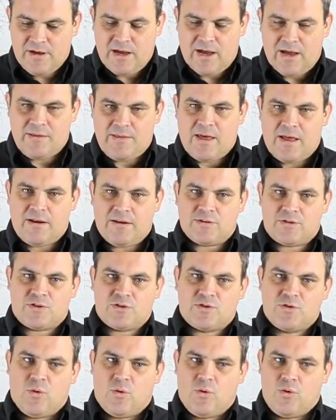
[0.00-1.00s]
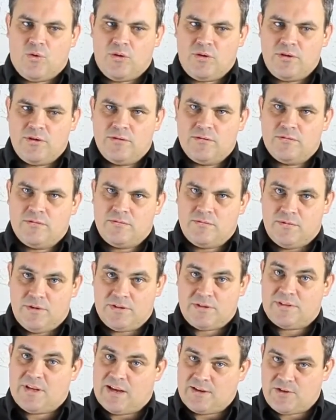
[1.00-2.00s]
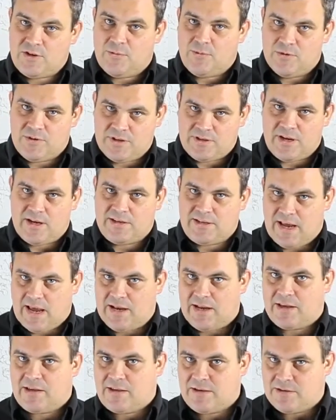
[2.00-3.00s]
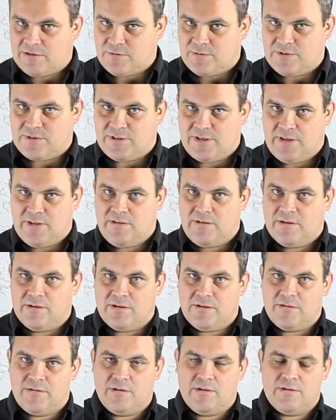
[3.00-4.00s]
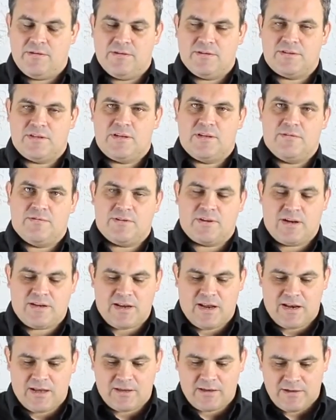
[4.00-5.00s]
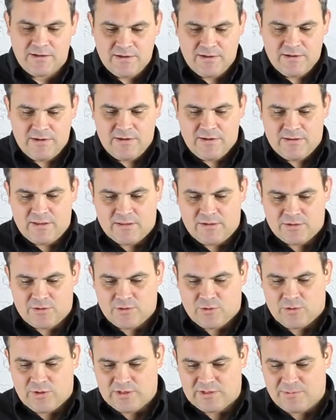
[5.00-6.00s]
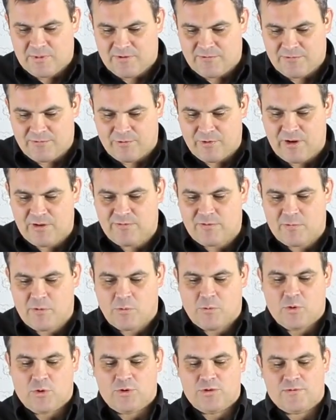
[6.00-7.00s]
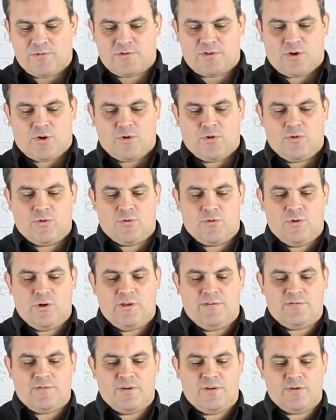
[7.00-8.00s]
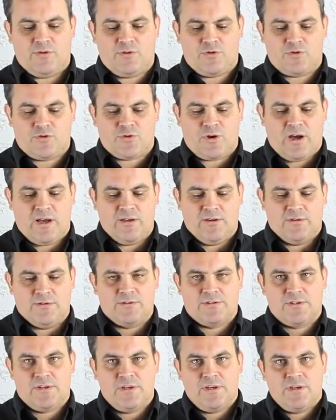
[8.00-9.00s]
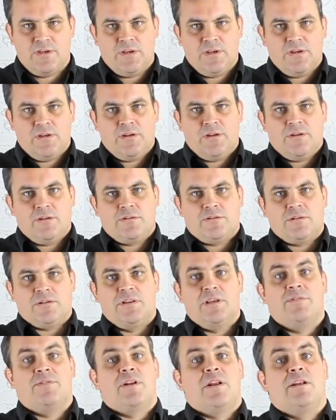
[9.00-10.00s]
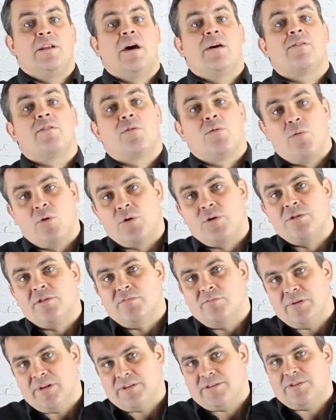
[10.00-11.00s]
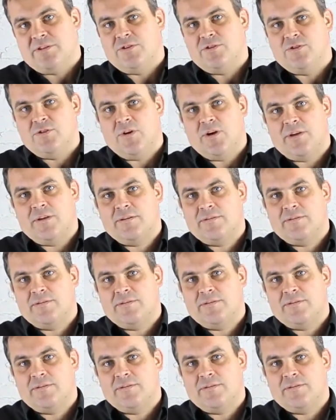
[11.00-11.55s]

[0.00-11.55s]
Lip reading: And that a soul, this is actually about the Titanic, as we see, the sinking of the Titanic, that the soul has been freed from a world of sorrow, grief, and trials to live in another world of bliss and joy.